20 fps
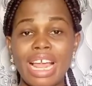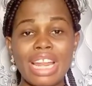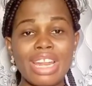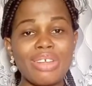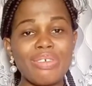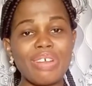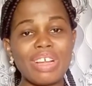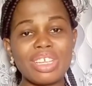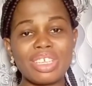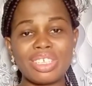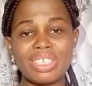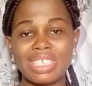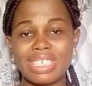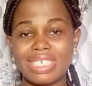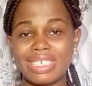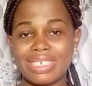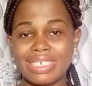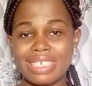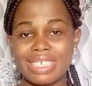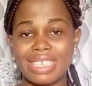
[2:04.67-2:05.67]
And no, is not
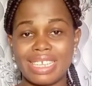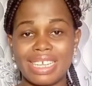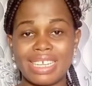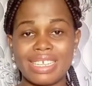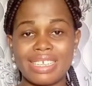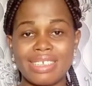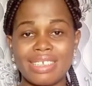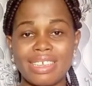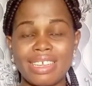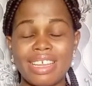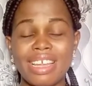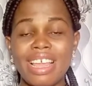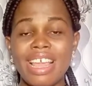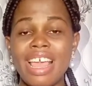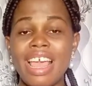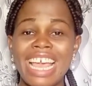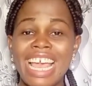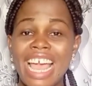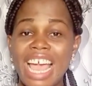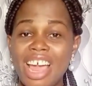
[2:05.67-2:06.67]
the correct answer.
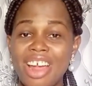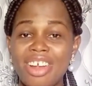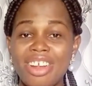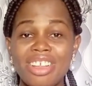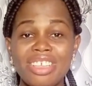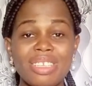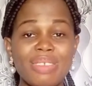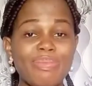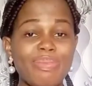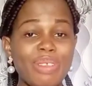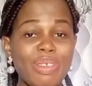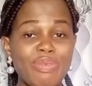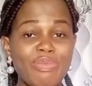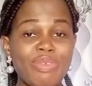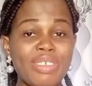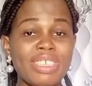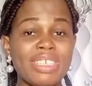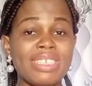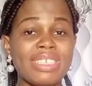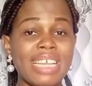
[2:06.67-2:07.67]
Irony simply
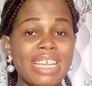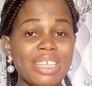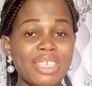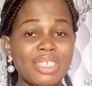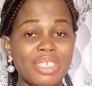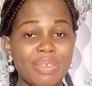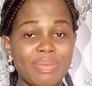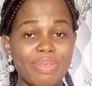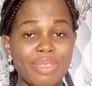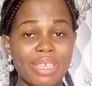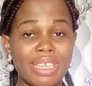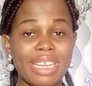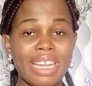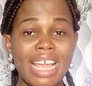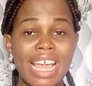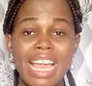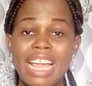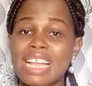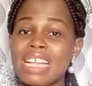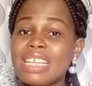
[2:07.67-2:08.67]
means saying something
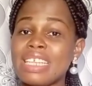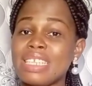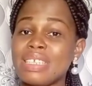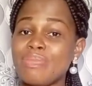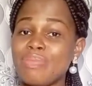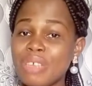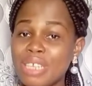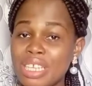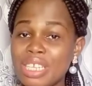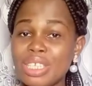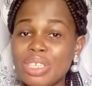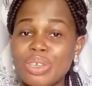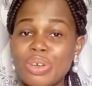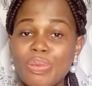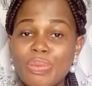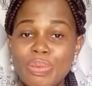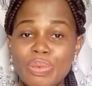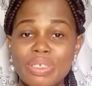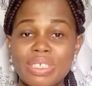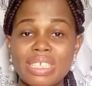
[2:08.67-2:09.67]
and meaning the
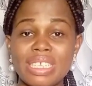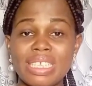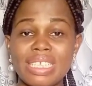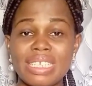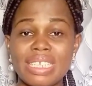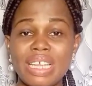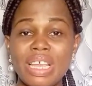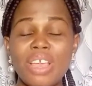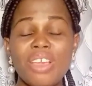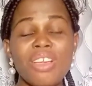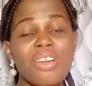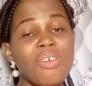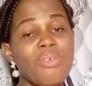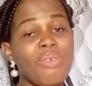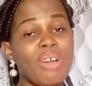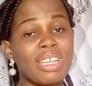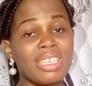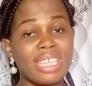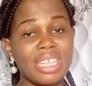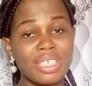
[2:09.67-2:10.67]
opposite.
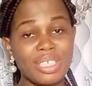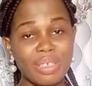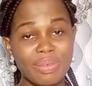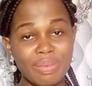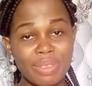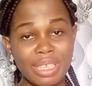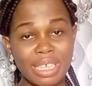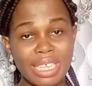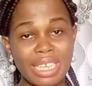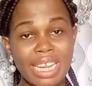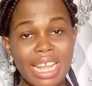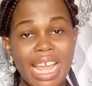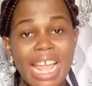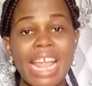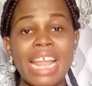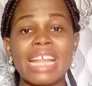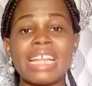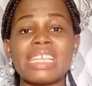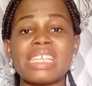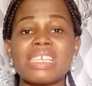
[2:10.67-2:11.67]
When you say something
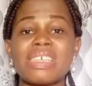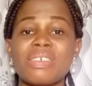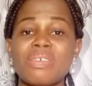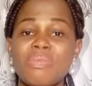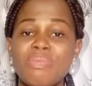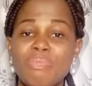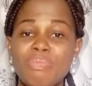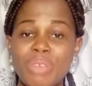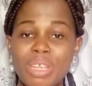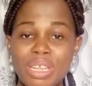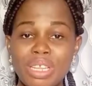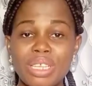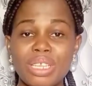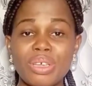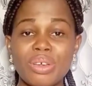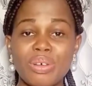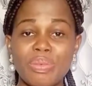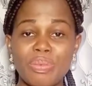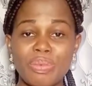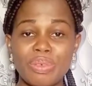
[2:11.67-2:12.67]
and mean
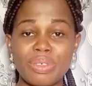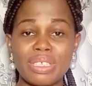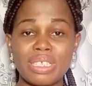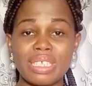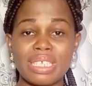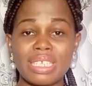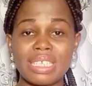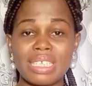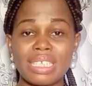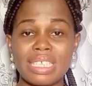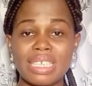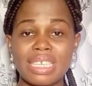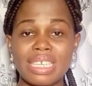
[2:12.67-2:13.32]
the opposite.